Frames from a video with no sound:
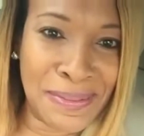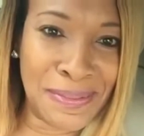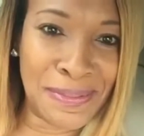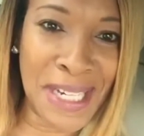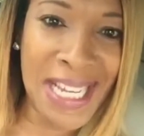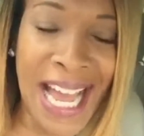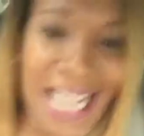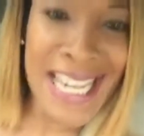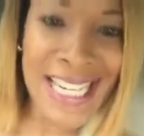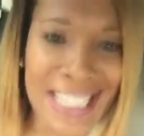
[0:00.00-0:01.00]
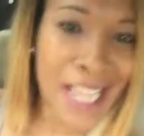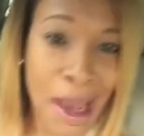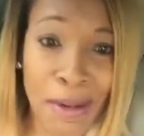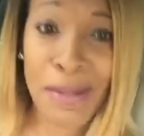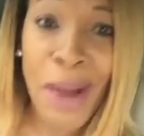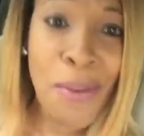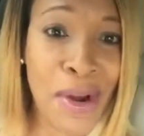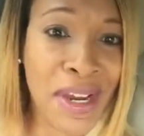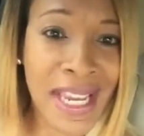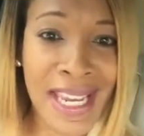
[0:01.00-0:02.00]
right? I need a job. I'm not
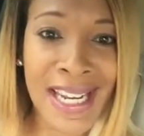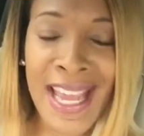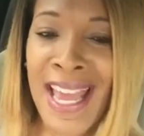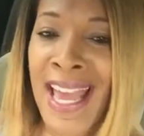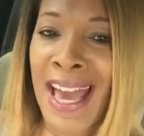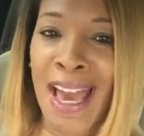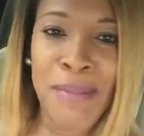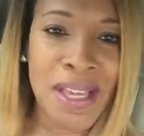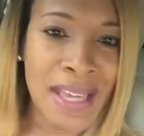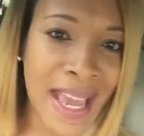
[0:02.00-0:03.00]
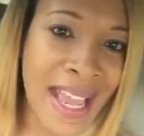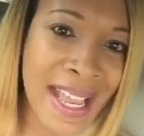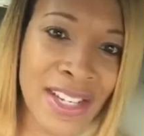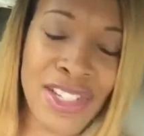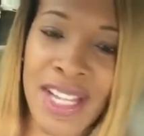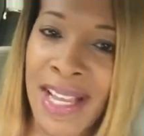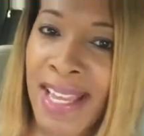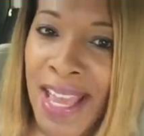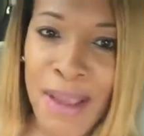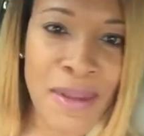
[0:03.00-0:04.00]
working. I'm engaged. I
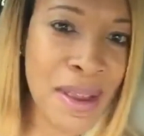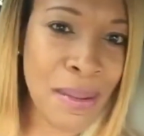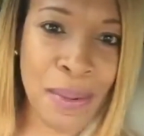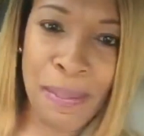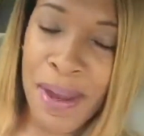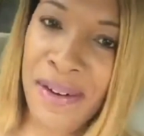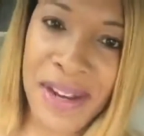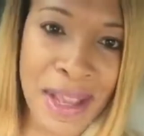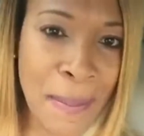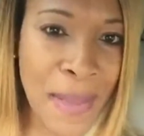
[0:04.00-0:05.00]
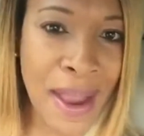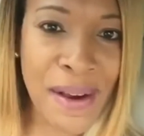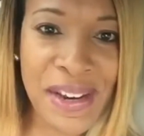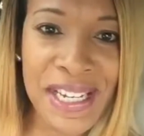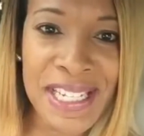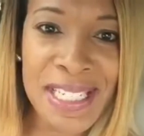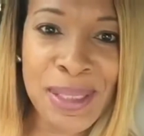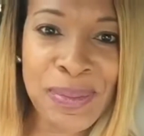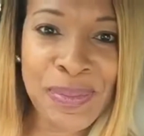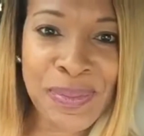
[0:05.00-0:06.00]
came here. I'm preparing to get married.
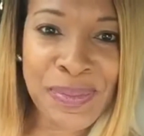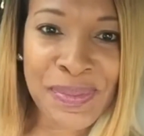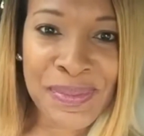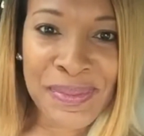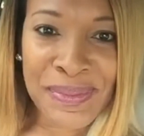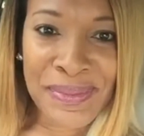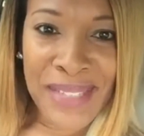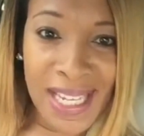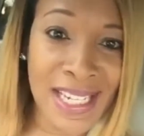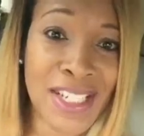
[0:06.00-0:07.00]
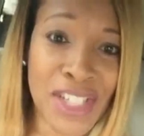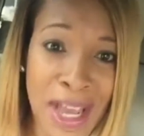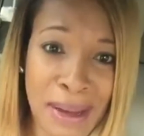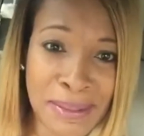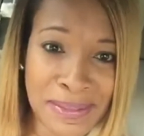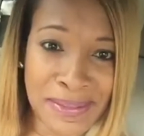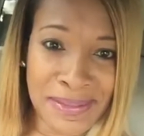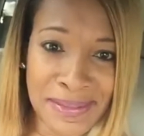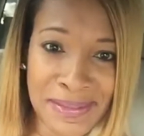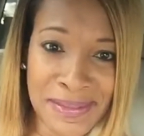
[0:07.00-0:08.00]
I need a job.
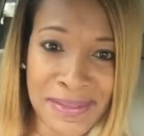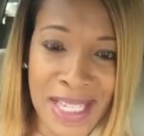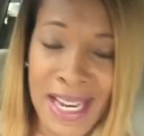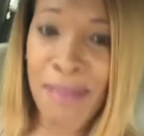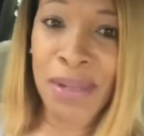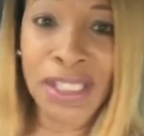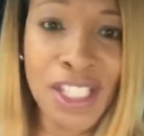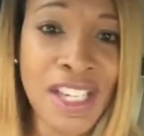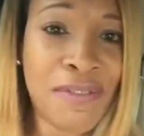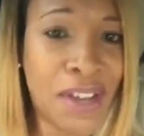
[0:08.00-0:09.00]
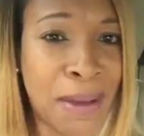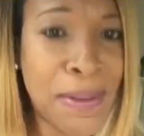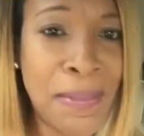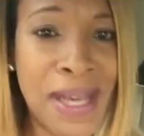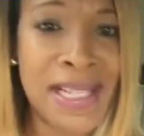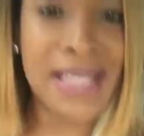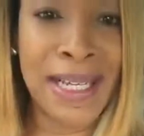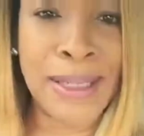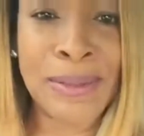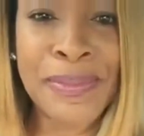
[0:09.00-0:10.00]
And I've been looking for a couple months
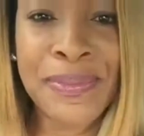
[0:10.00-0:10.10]
now.